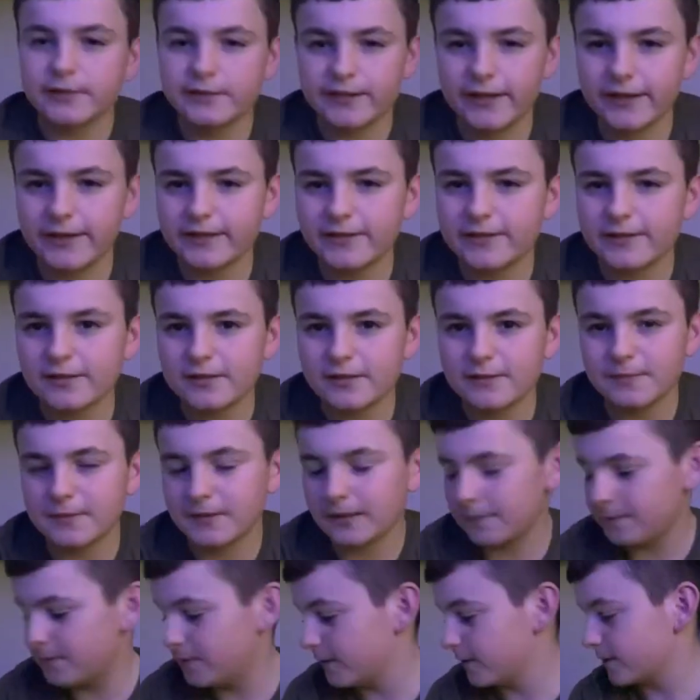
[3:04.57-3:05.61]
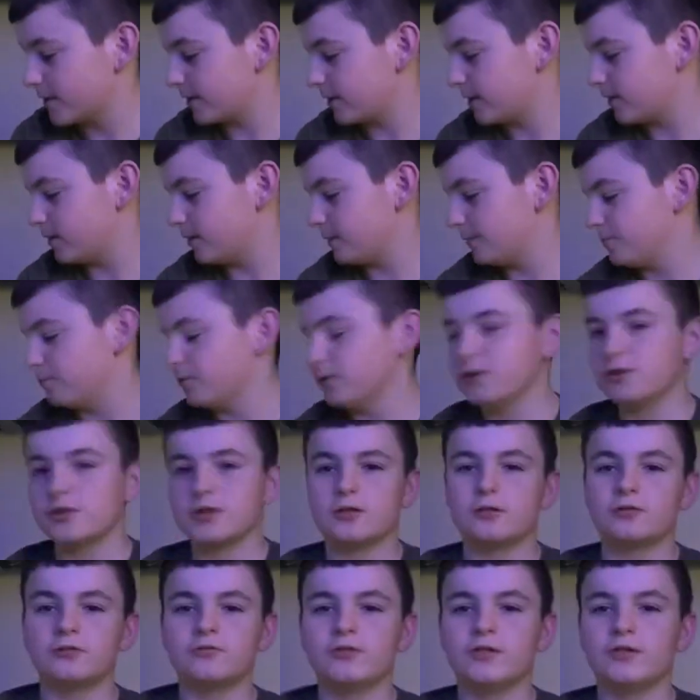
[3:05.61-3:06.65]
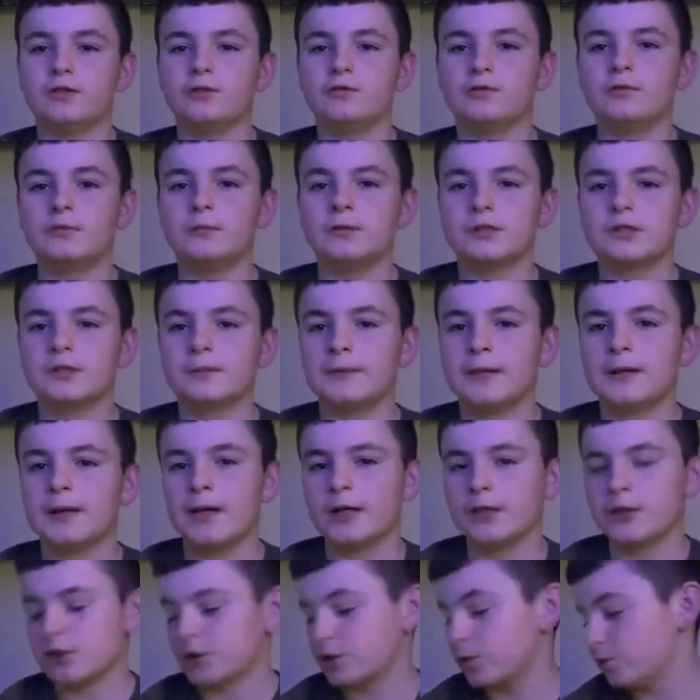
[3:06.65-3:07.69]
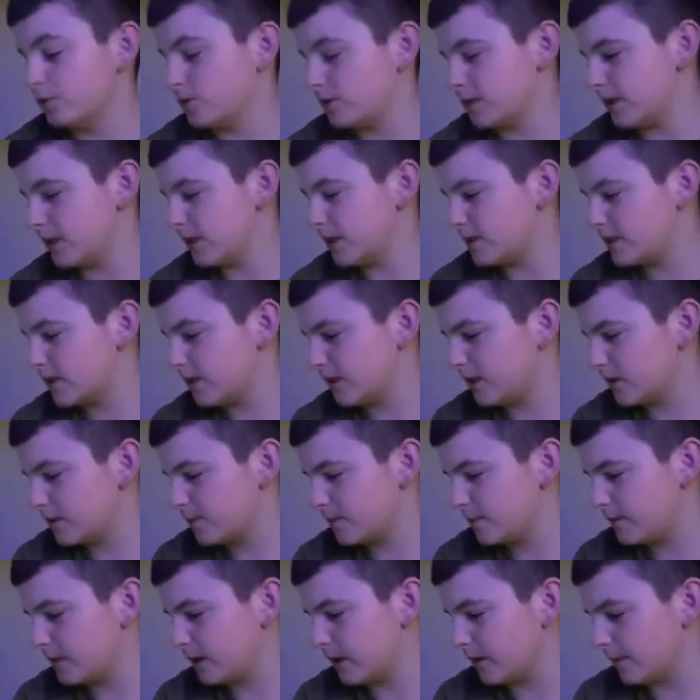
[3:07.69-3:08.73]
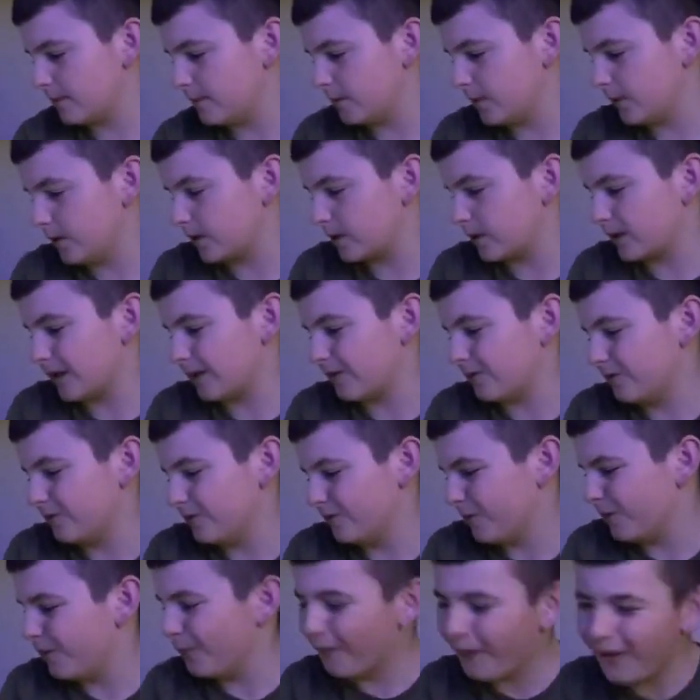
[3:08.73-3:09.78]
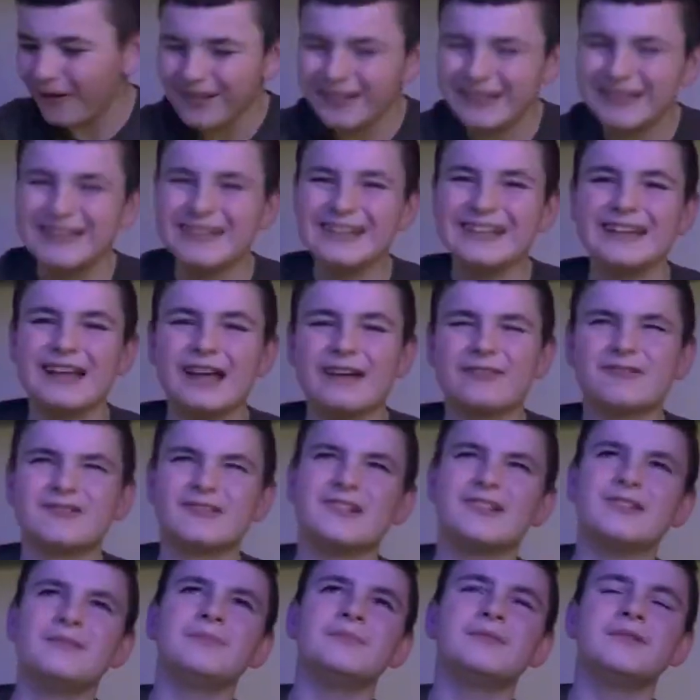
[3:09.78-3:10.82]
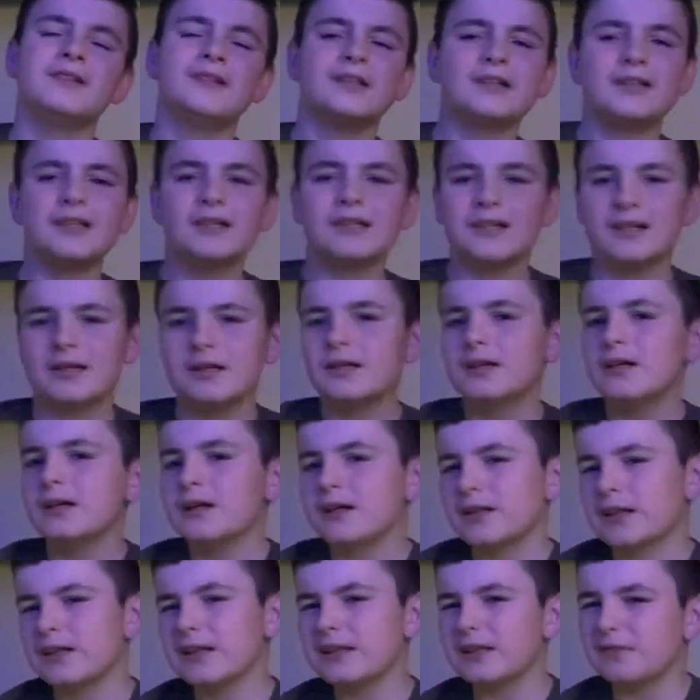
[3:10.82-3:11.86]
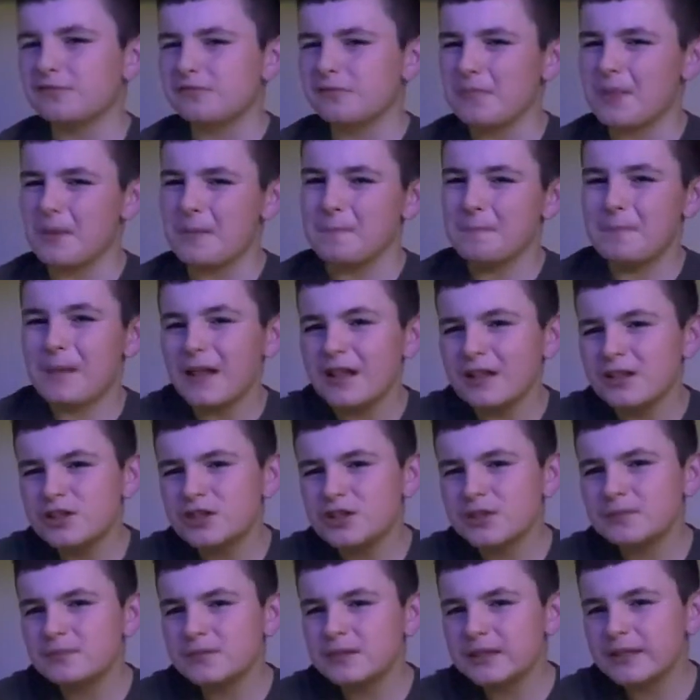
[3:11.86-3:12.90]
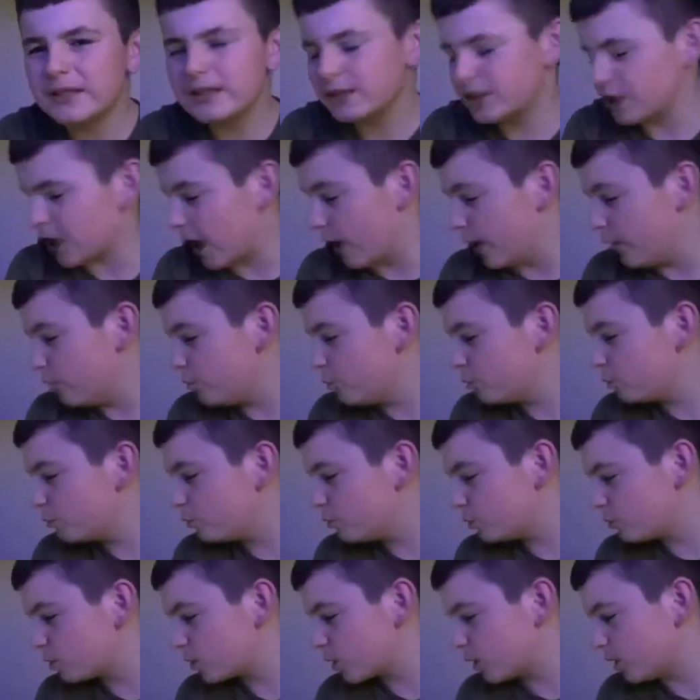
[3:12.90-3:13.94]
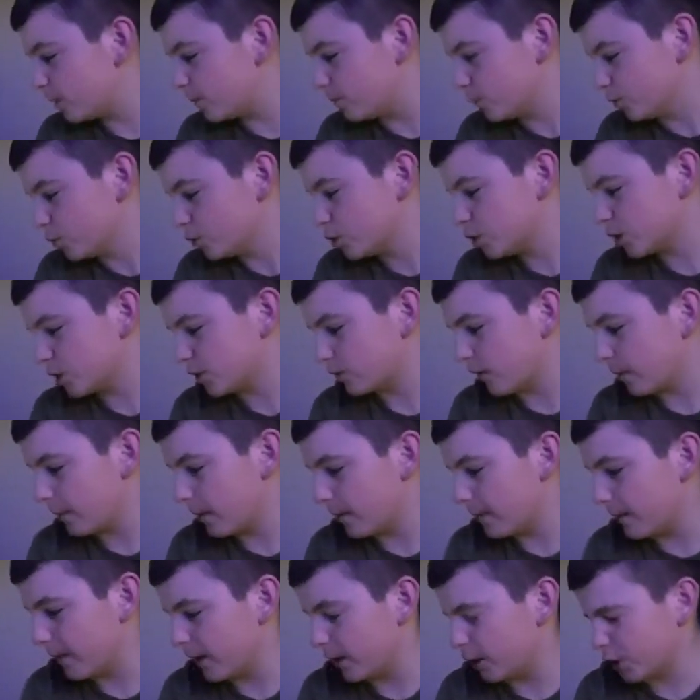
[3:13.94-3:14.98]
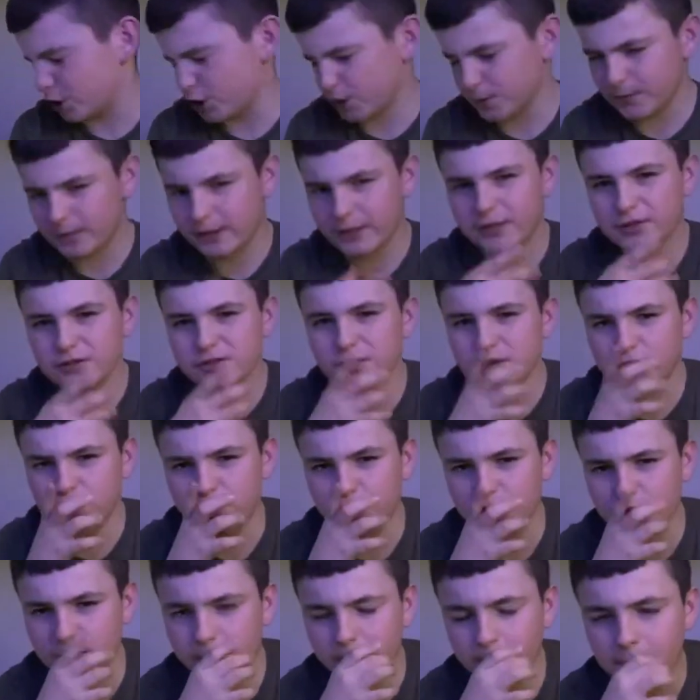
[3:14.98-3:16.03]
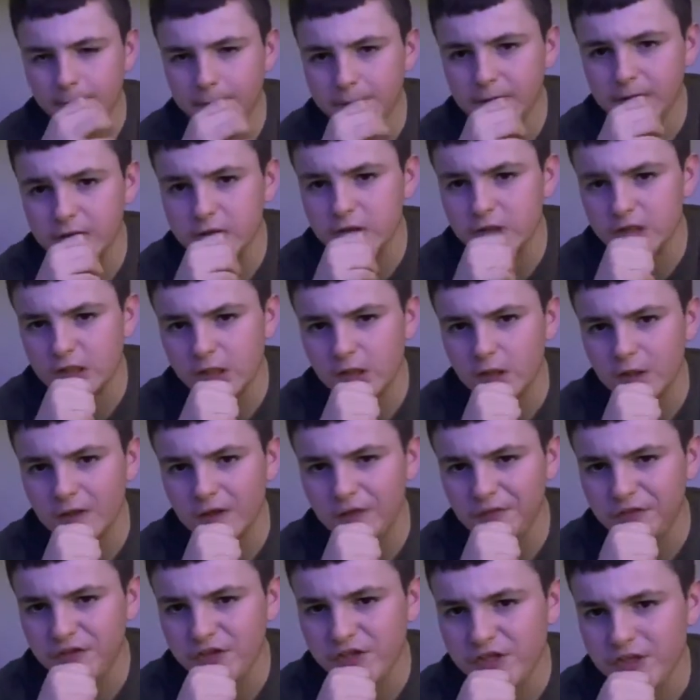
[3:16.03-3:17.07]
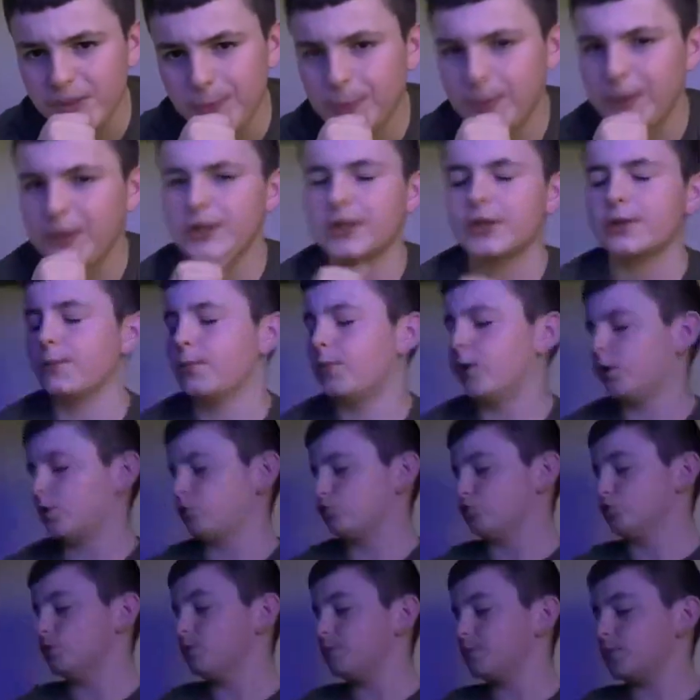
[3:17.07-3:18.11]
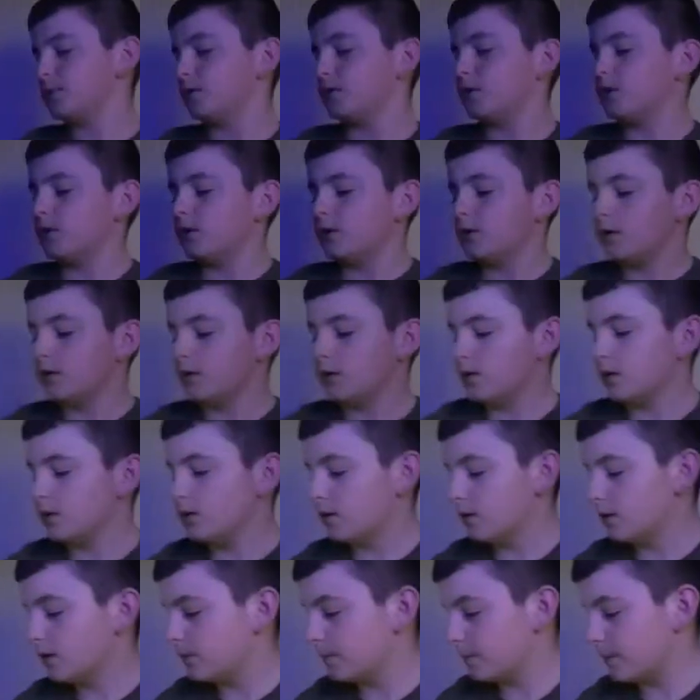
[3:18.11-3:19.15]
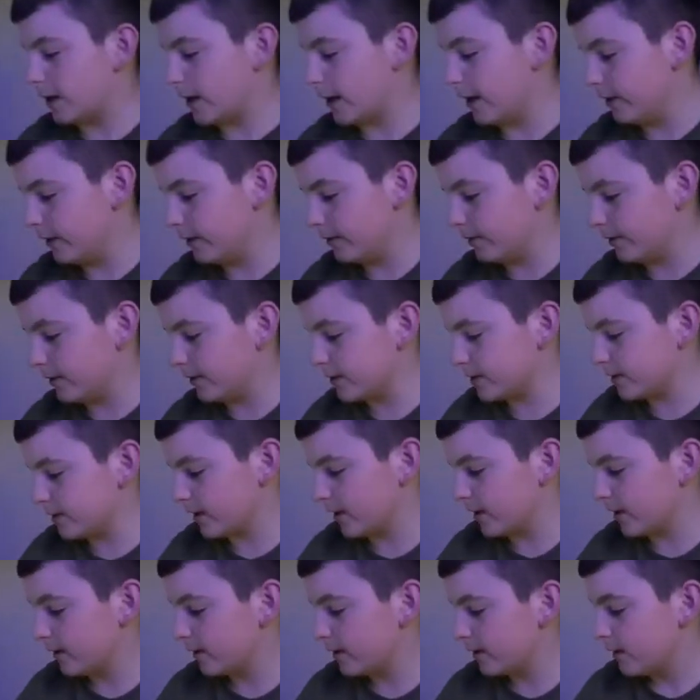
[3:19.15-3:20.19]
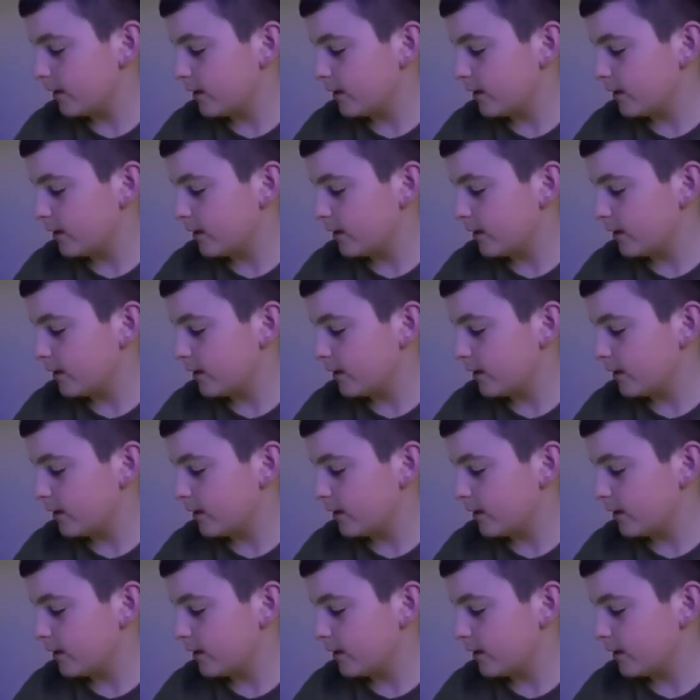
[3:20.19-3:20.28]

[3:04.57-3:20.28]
Zenitin's Peter and Club Bruges I don't really know much about I just know Zenitin's Peterburg. I don't know what league they're from I think they're from the Belgium league I know Club Bruges is from the Belgium league so they can't because you can't have the same league in one group but anyways yeah